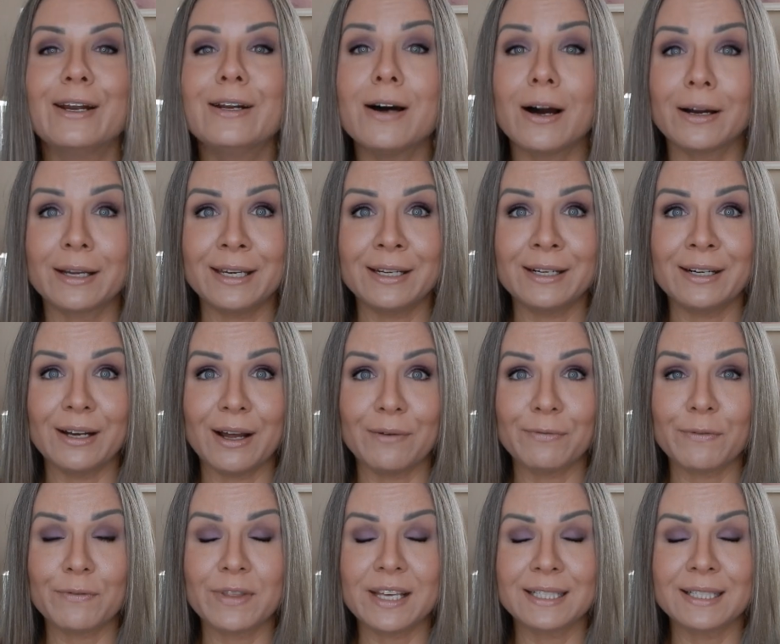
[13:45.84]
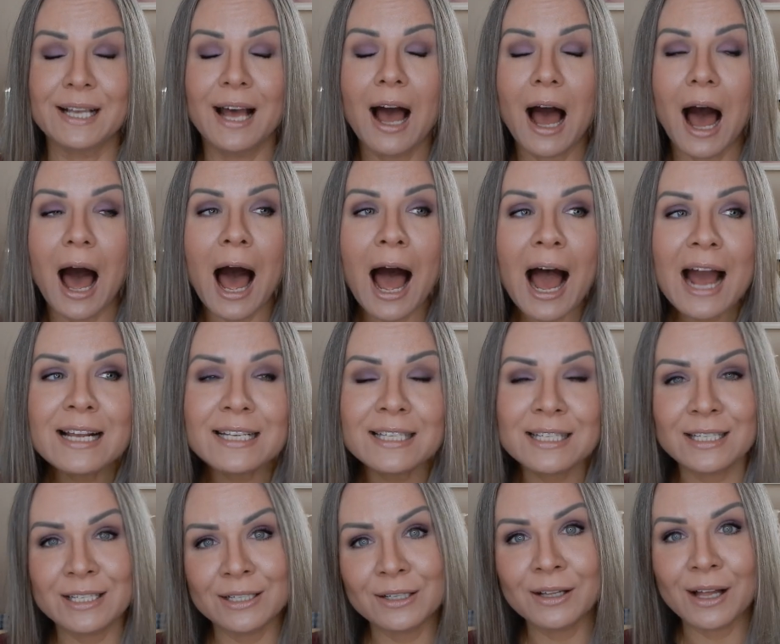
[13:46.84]
could not get enough of this. I
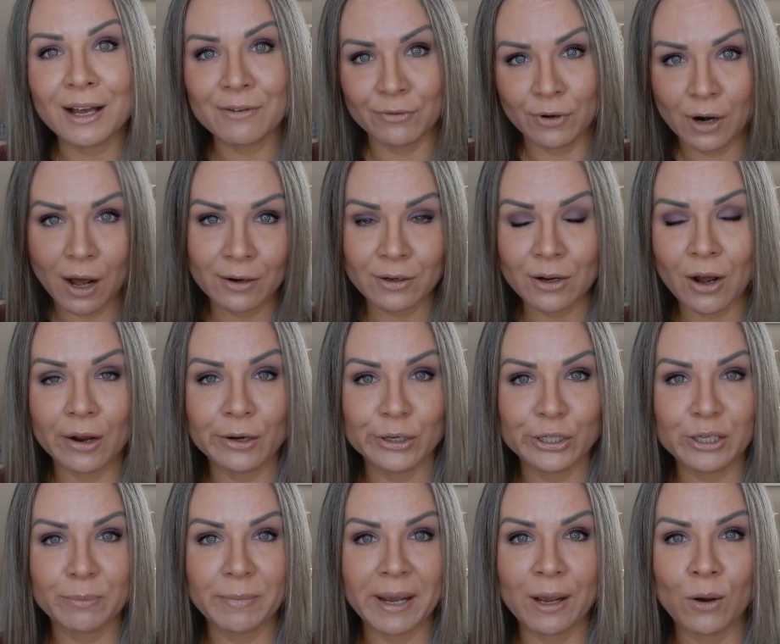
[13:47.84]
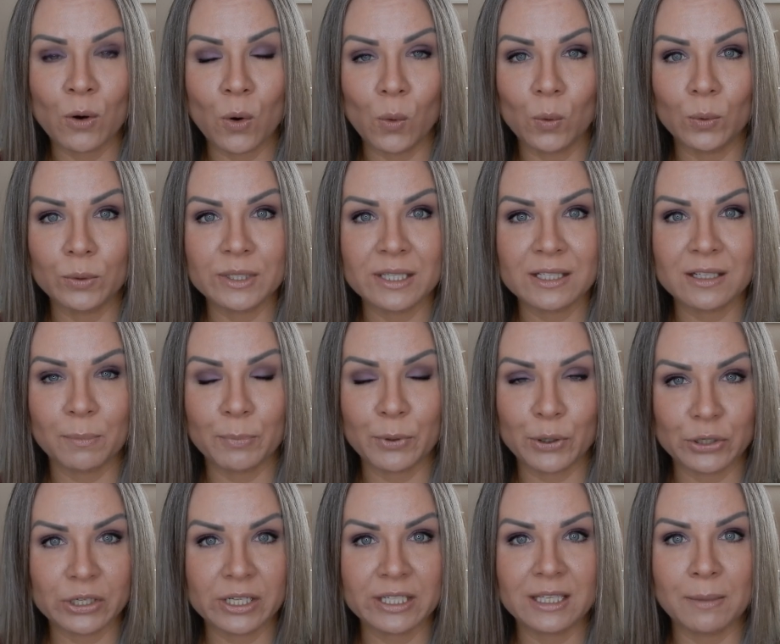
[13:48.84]
still have not gotten to my Kohl's to
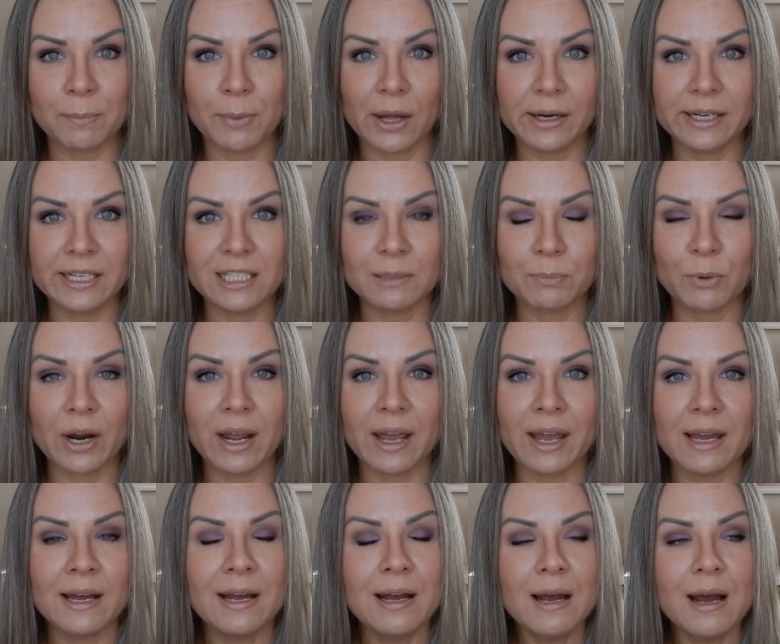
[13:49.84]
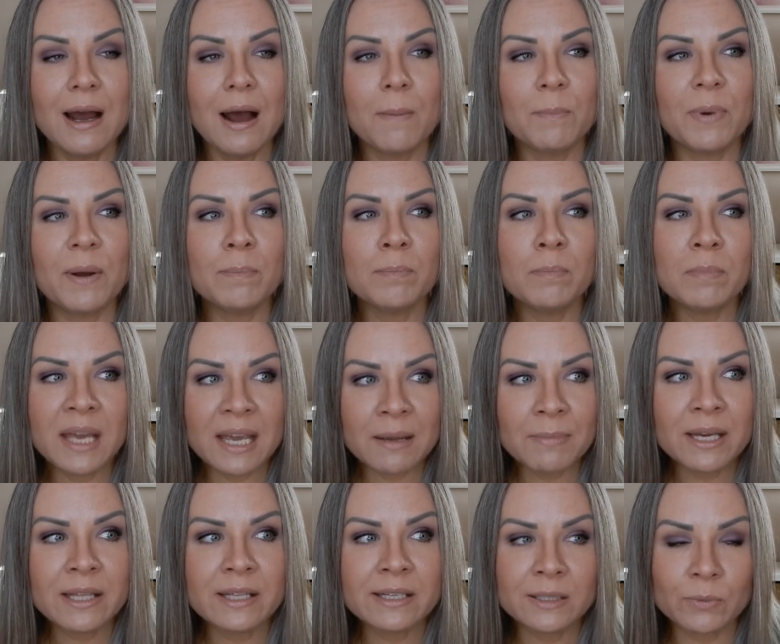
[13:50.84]
purchase the body spray, but
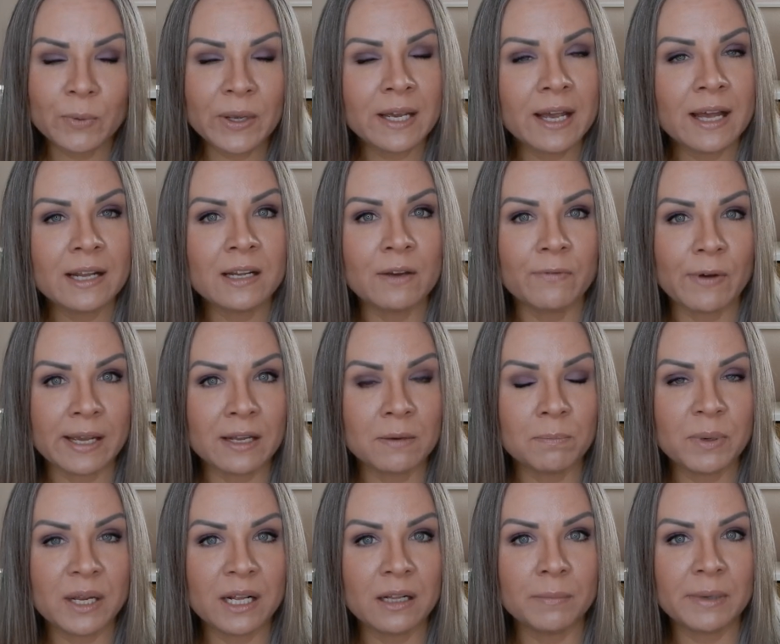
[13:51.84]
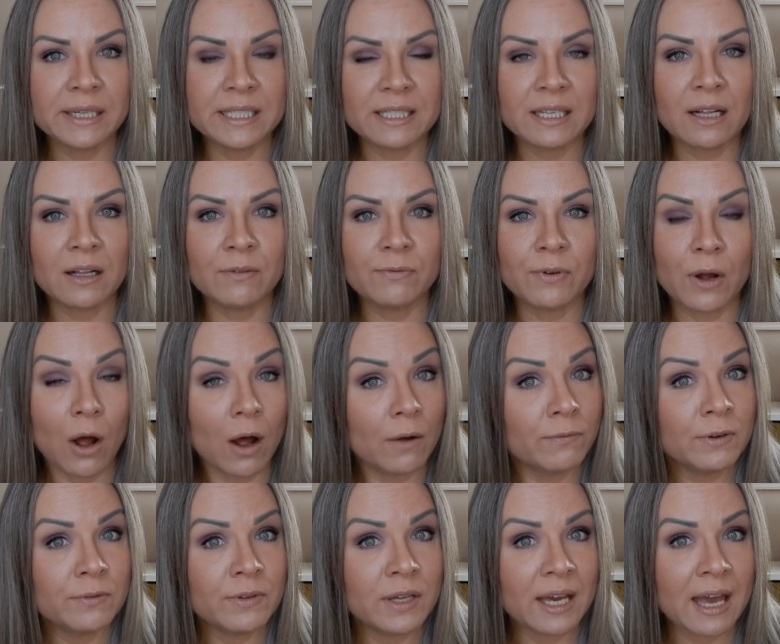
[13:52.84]
maybe this weekend, if I can peel myself
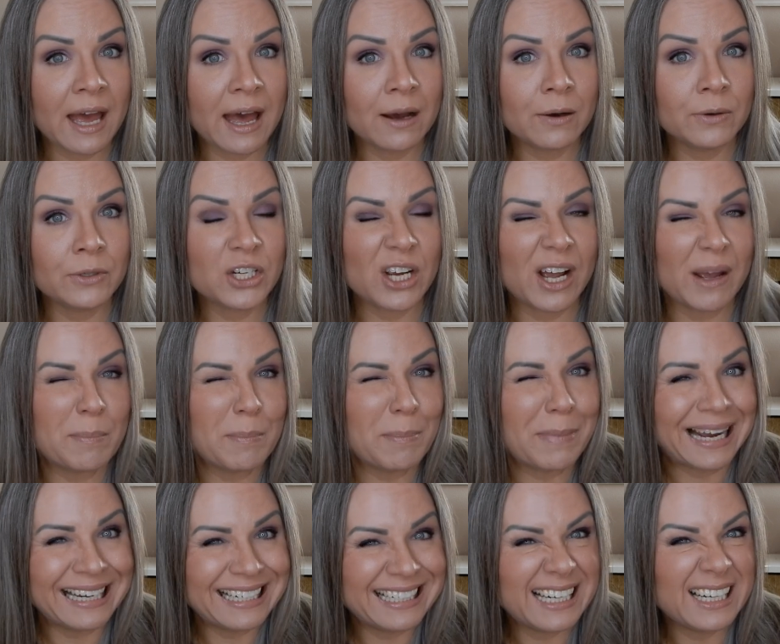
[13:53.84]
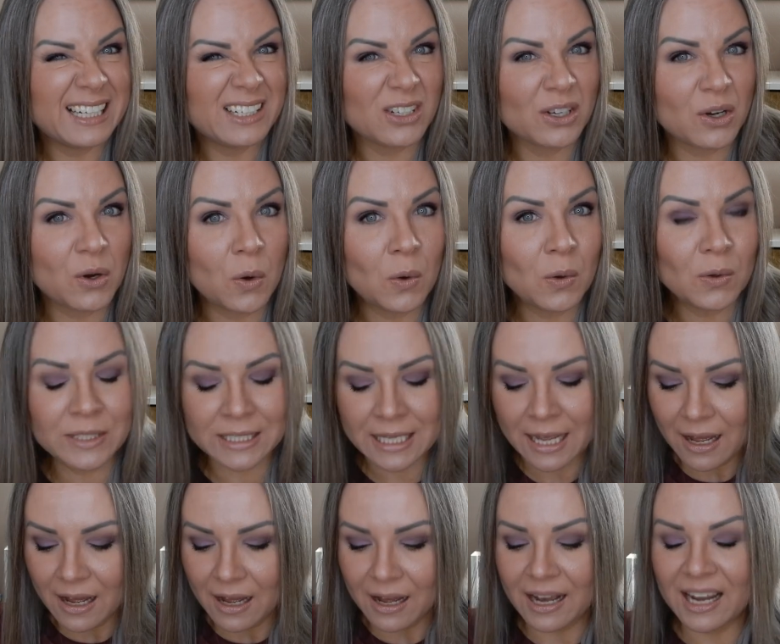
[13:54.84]
off of the couch, I might head to
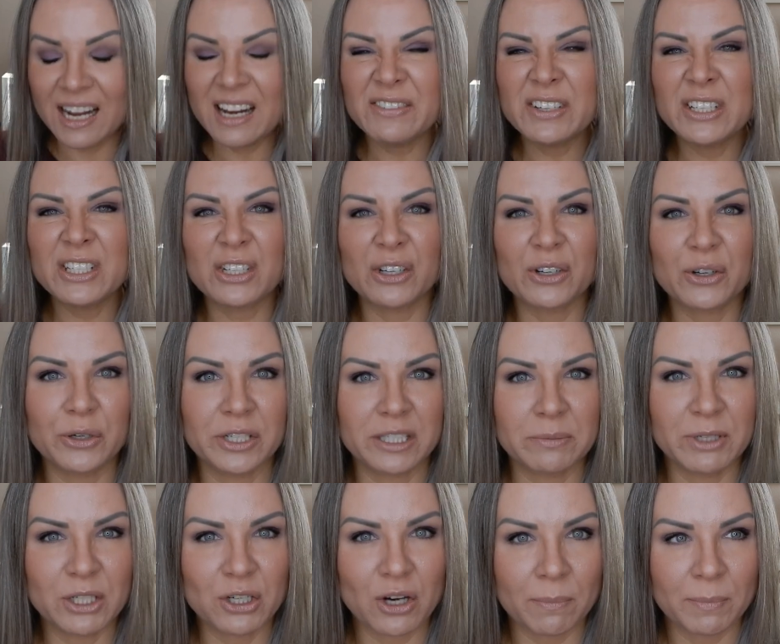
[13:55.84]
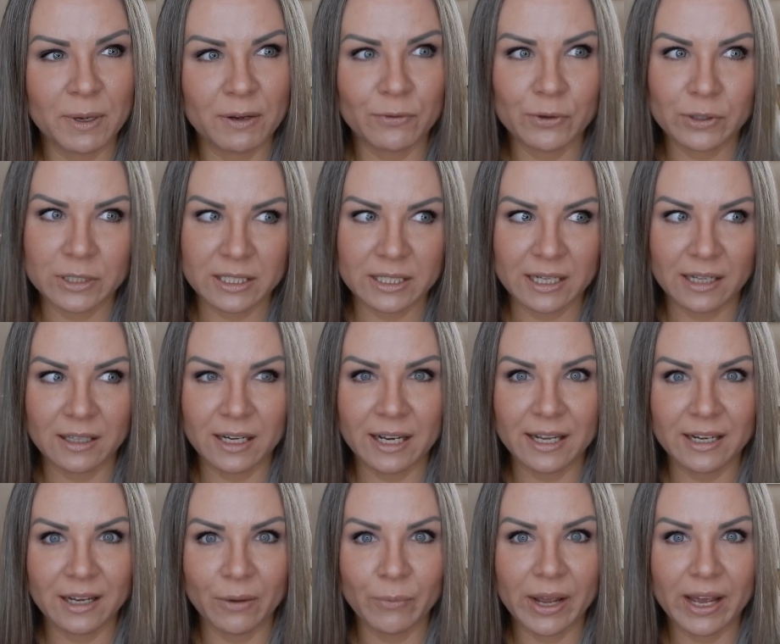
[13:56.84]
Kohl's. I have to start Christmas shopping for Stella
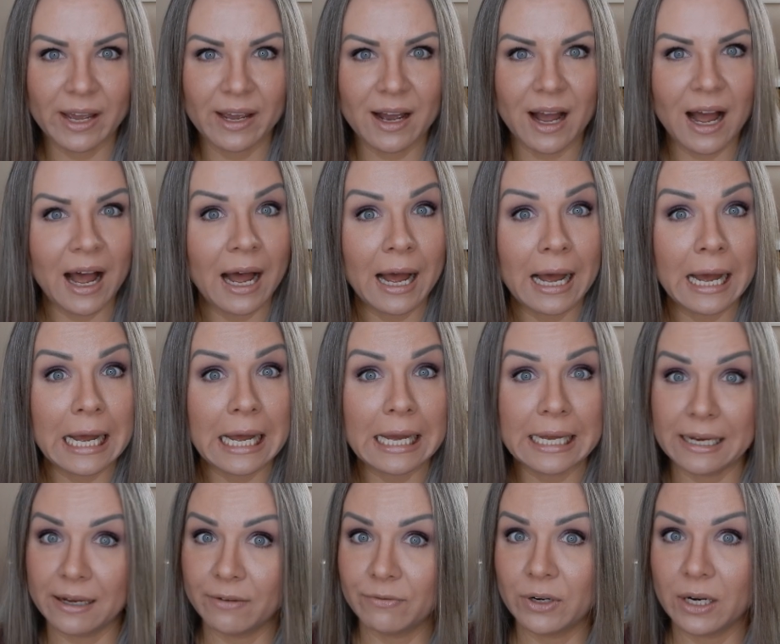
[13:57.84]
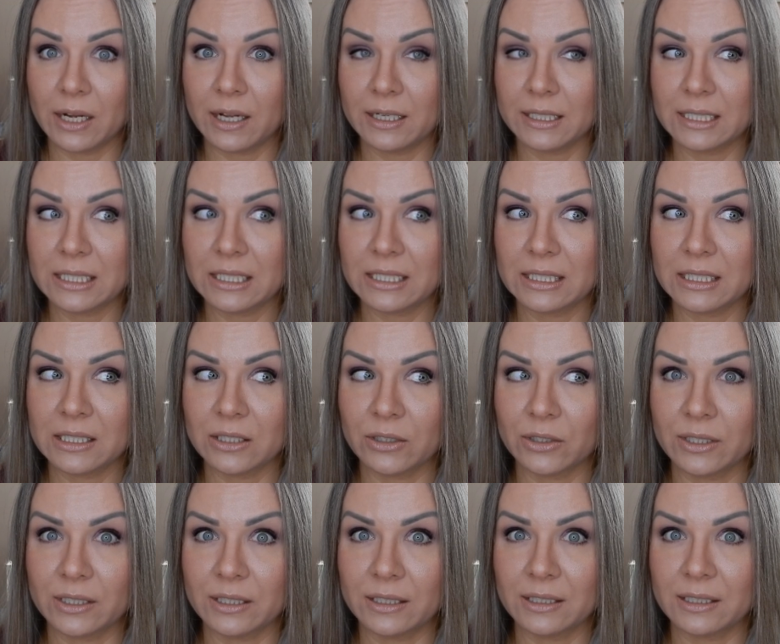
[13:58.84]
anyway. I have not
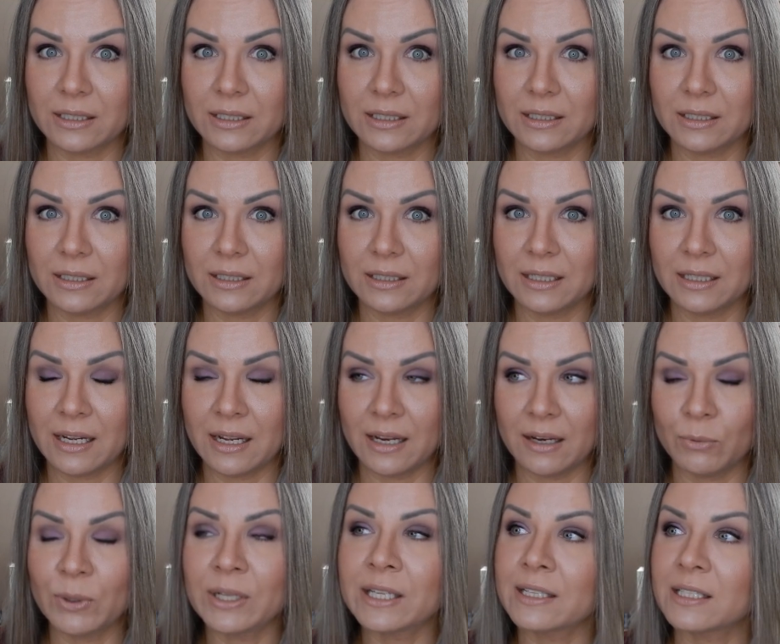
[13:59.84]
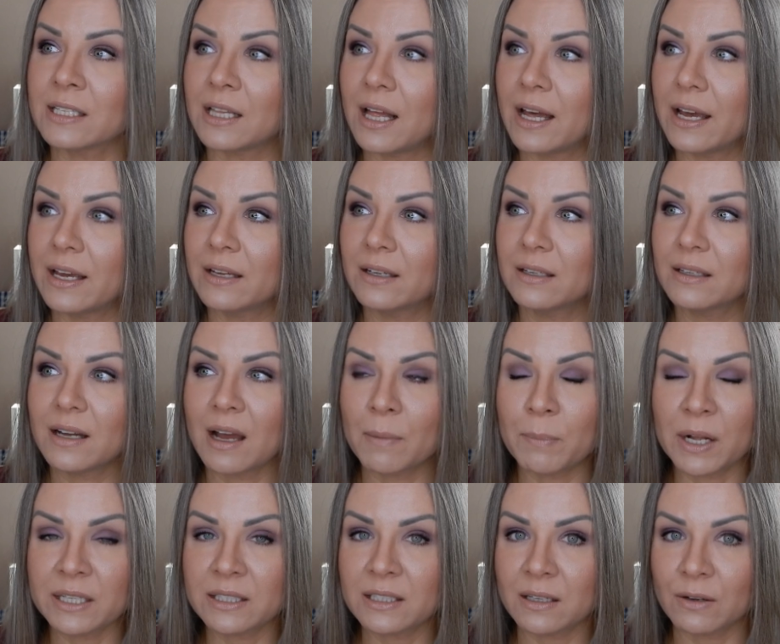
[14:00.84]
started. It. Well, that's a lie. I
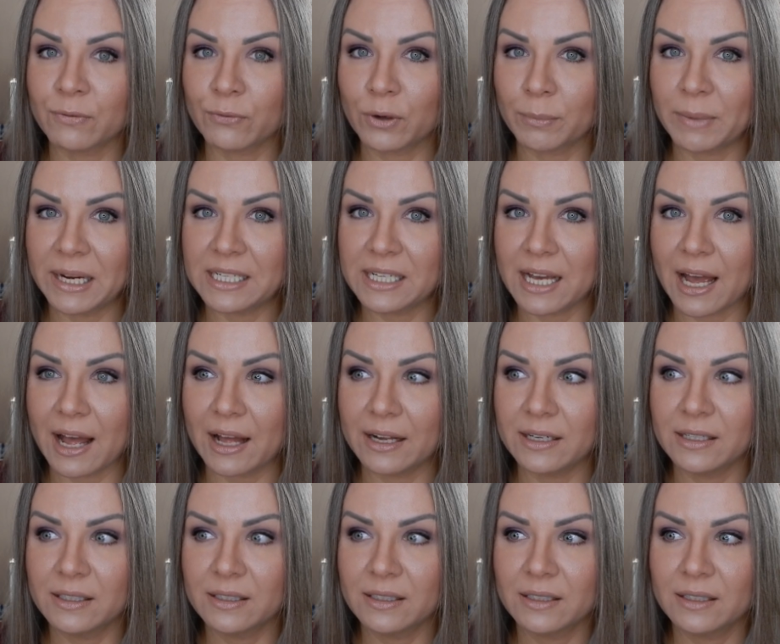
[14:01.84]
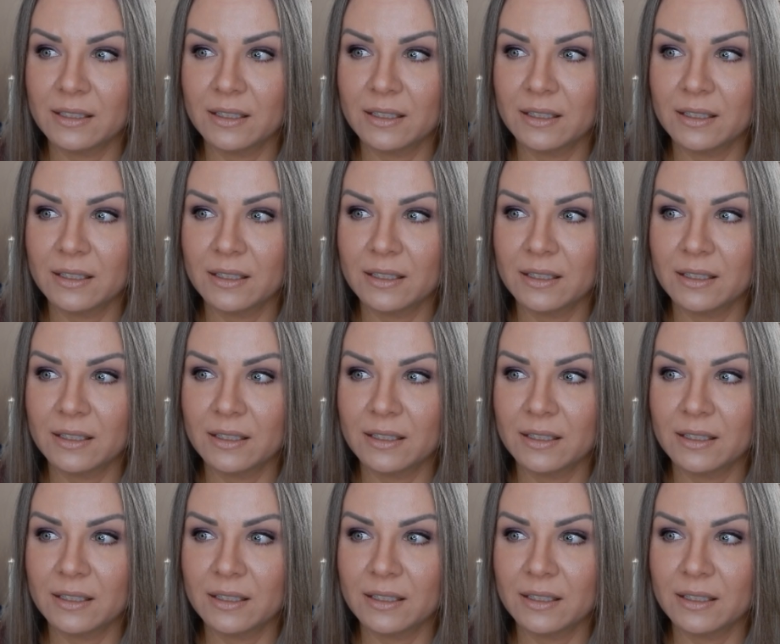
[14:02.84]
bought stuff for my dad,